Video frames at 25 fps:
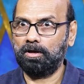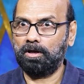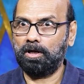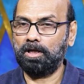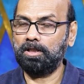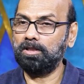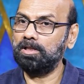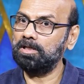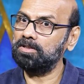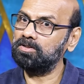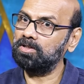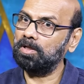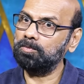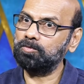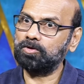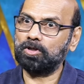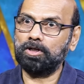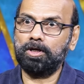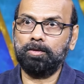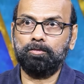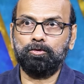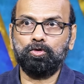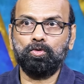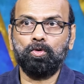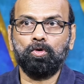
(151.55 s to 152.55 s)
And they
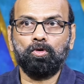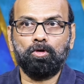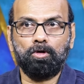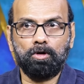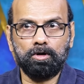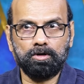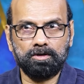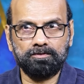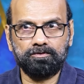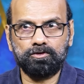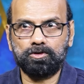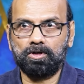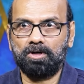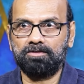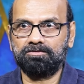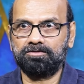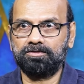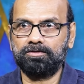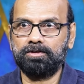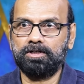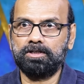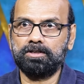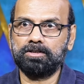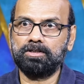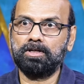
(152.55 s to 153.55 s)
subscribe to a lot of
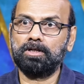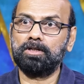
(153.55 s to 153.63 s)
software.